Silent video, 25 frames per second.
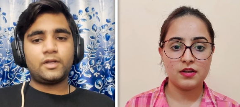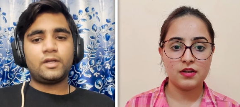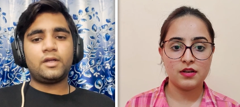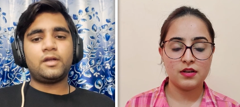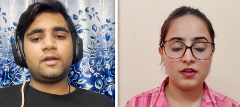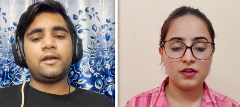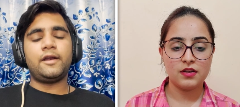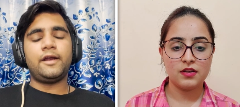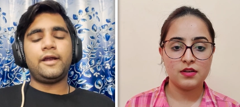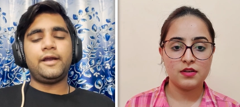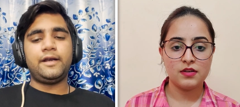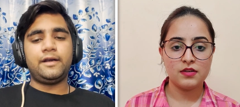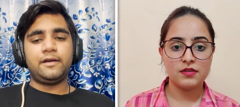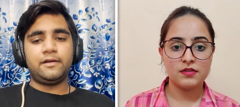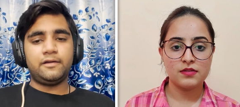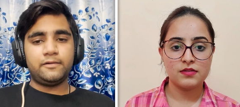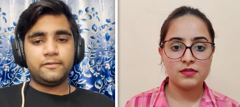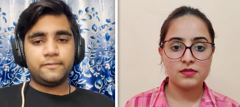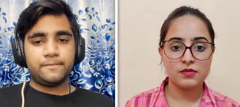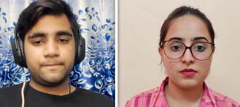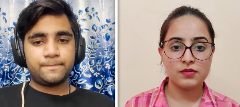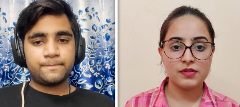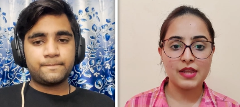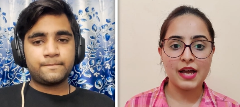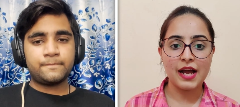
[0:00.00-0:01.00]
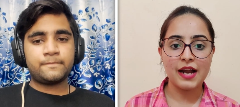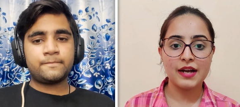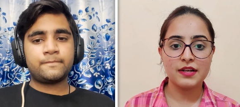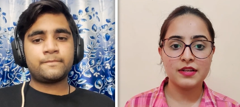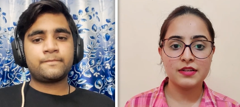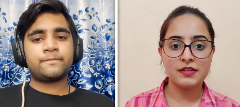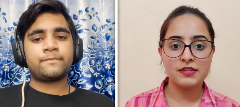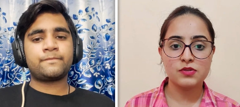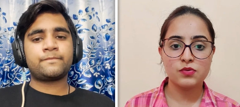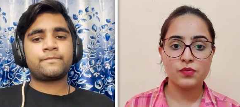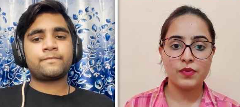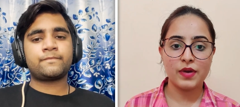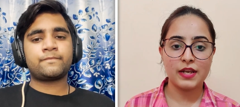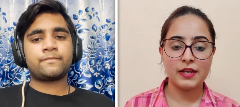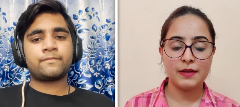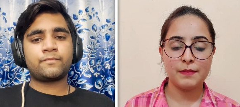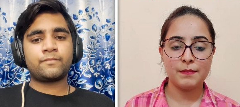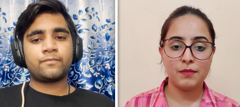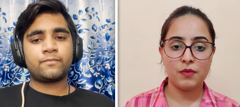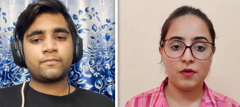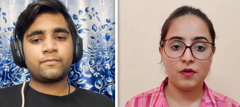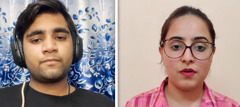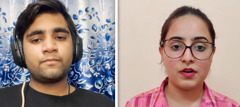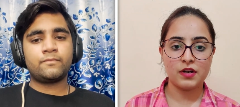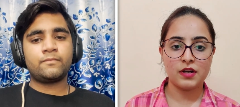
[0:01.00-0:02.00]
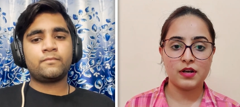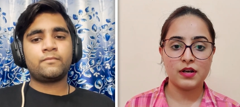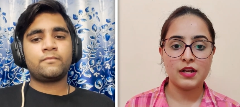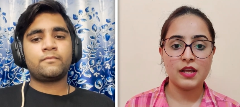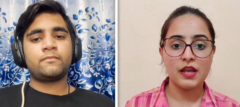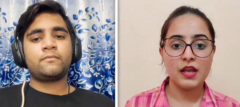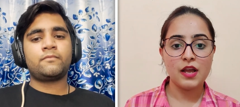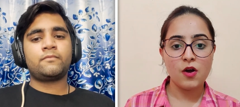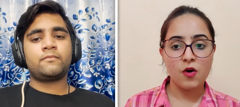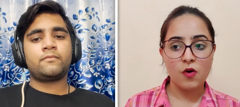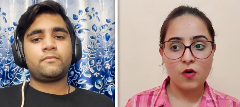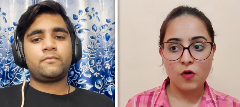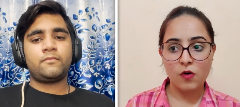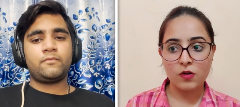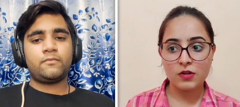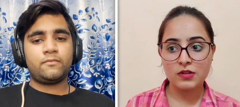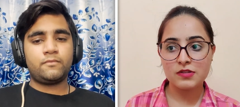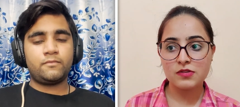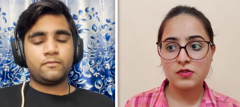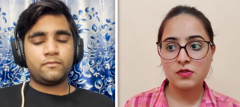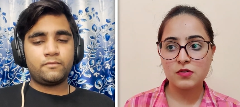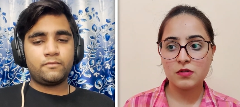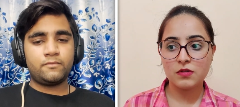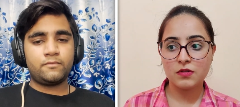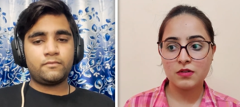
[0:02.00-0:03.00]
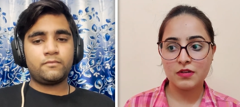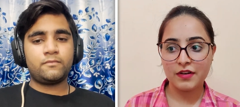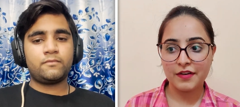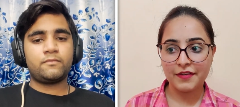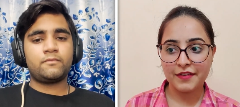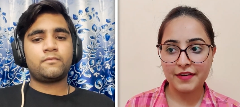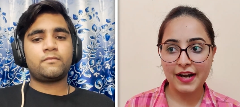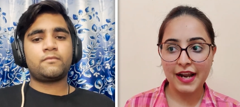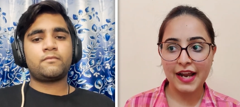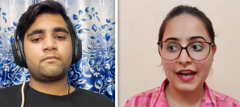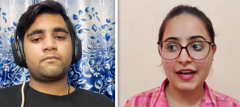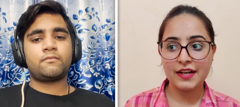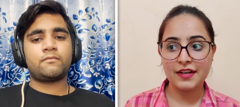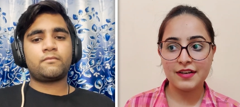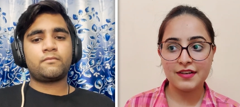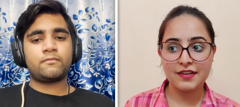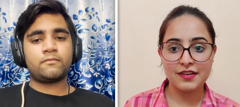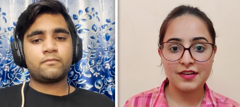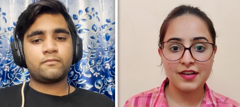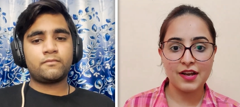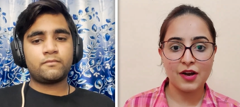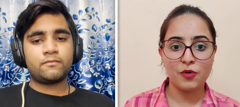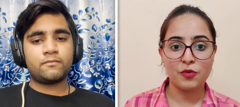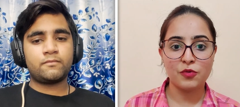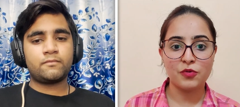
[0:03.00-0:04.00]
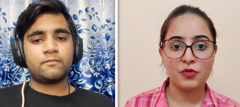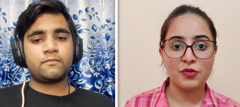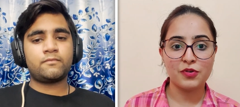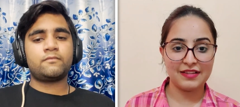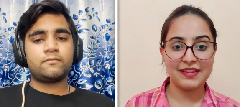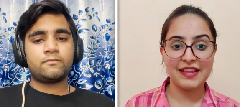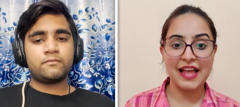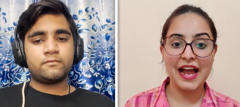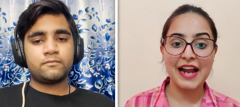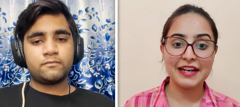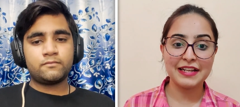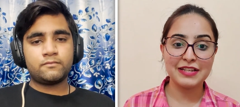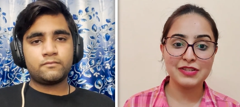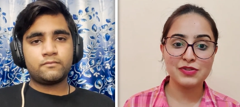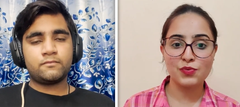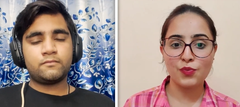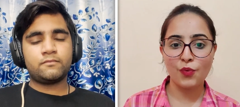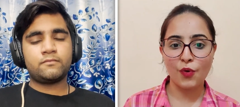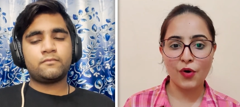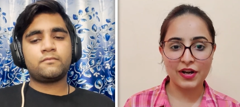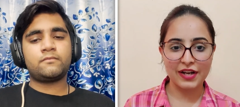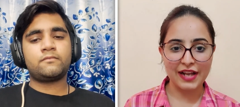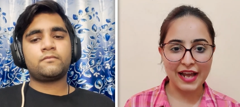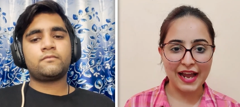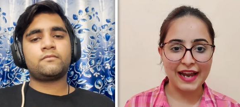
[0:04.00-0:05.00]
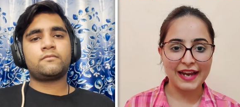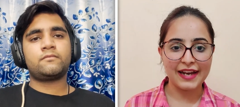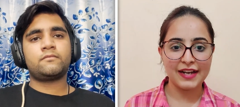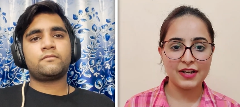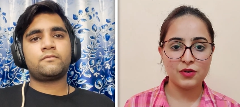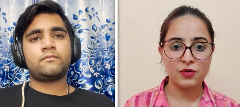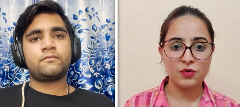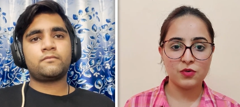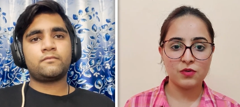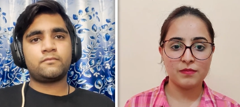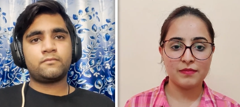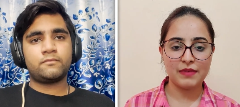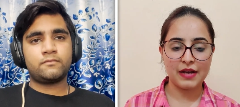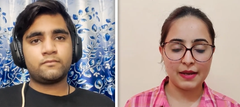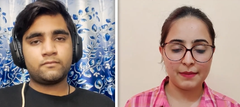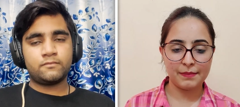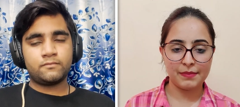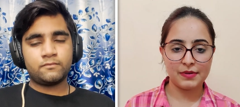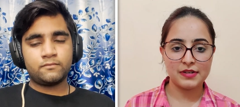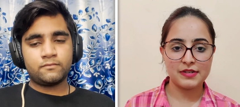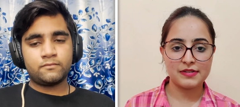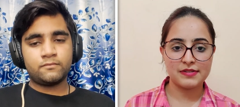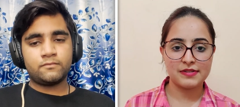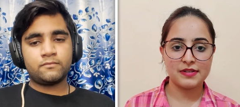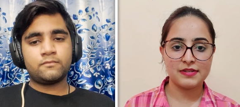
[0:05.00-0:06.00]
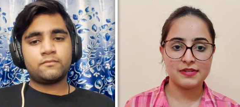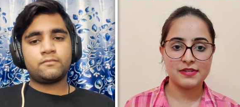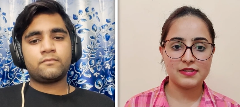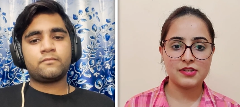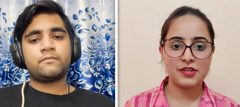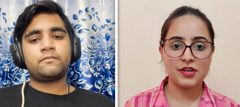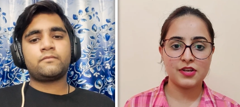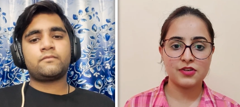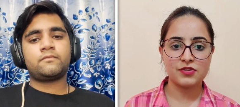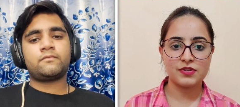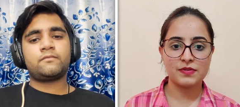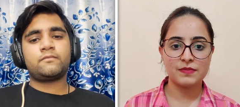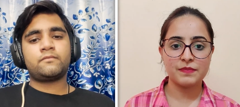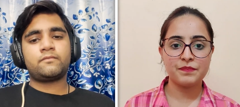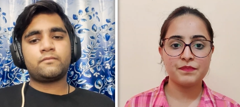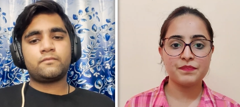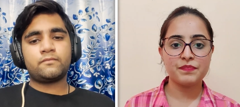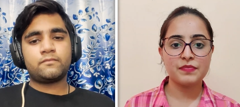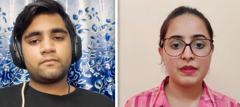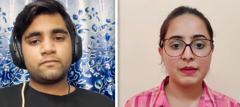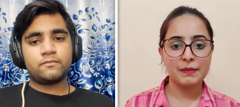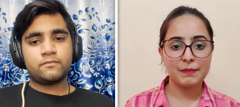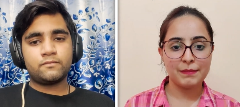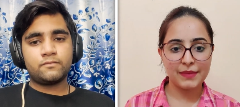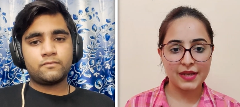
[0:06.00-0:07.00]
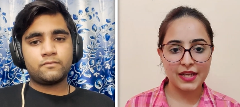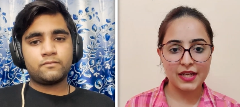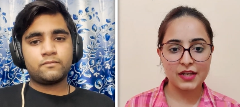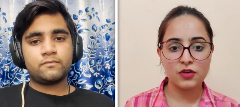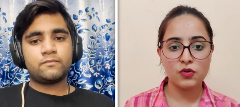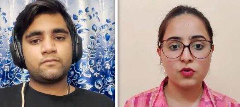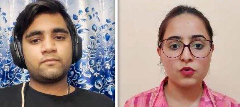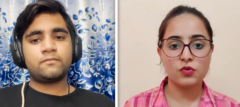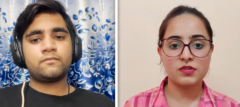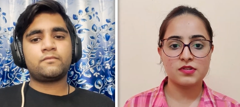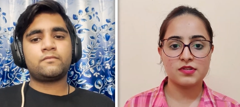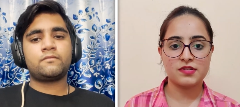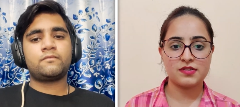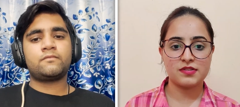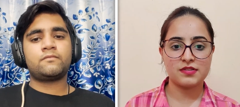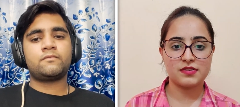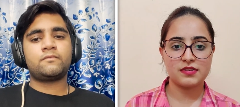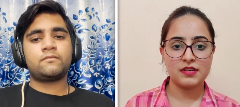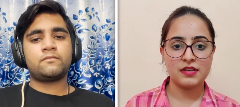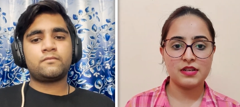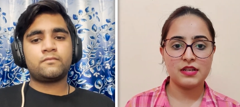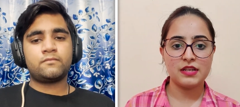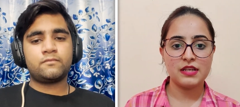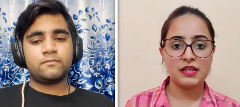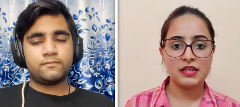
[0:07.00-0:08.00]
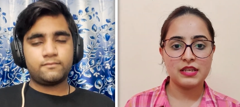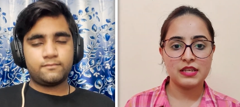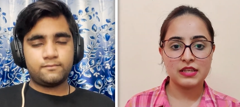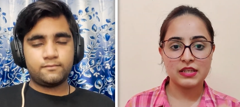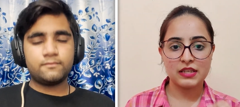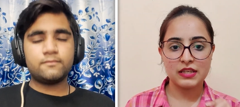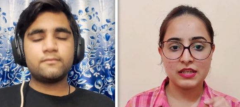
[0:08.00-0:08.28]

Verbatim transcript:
Speaker 1: right so that is very important also write down that is what i do my personal suggestion make notes mm-hmm.